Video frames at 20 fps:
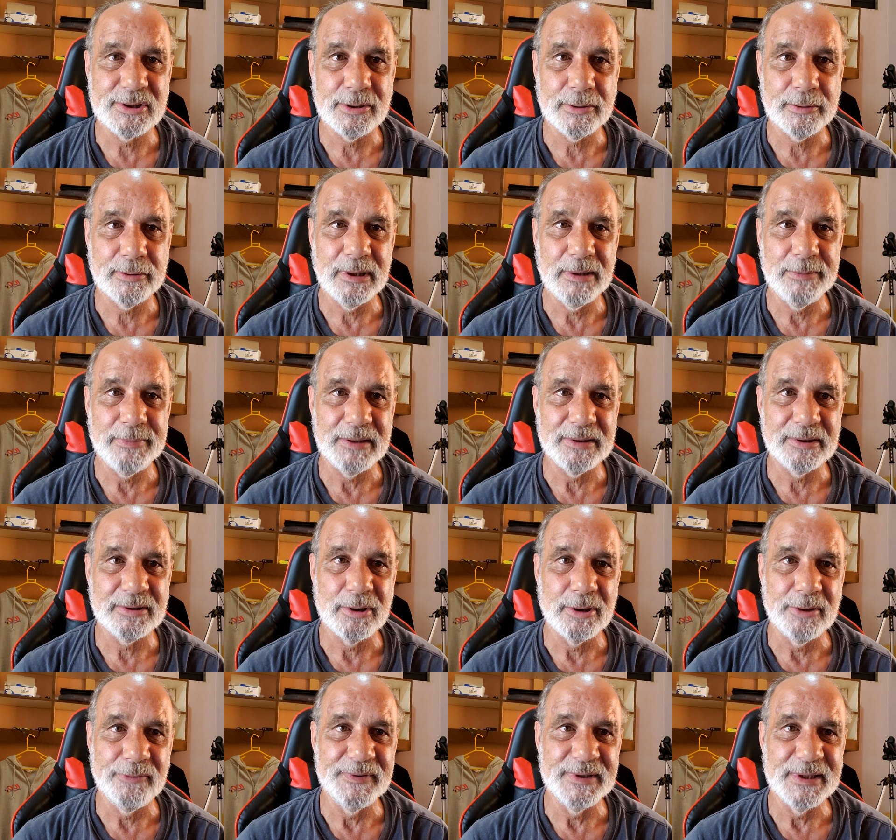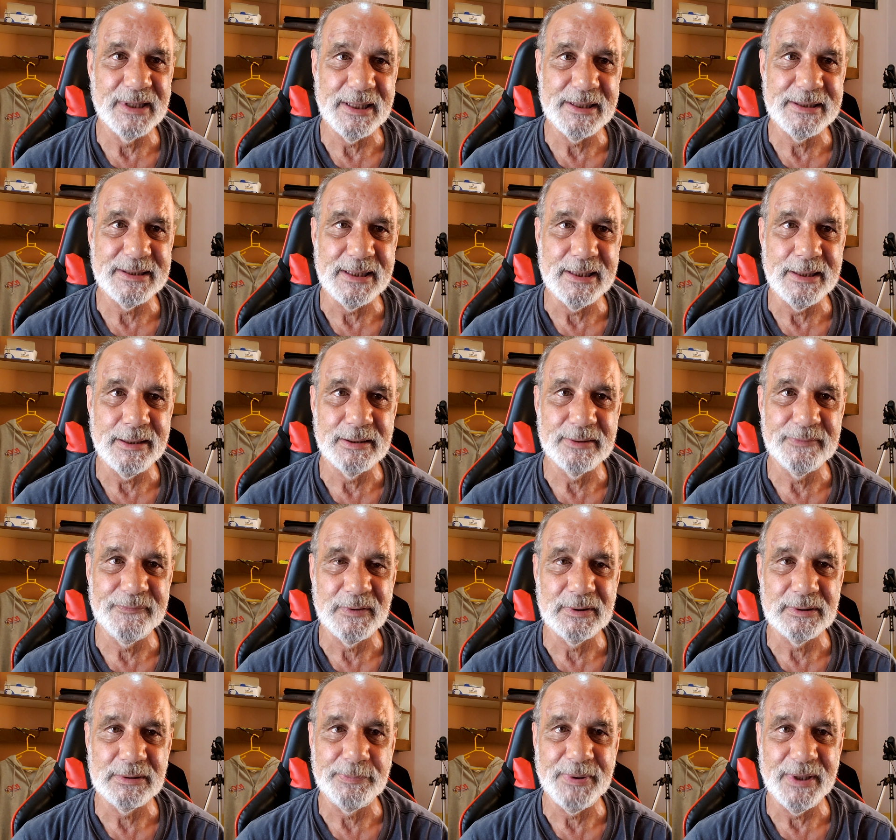story about the COVID-19 in the
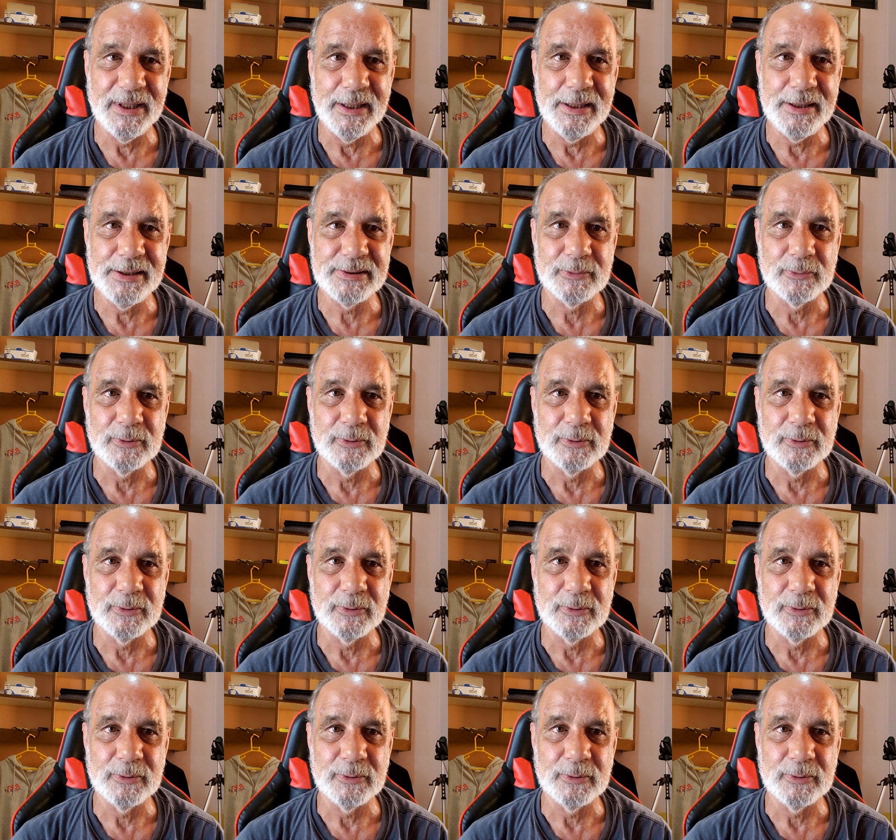Philippines,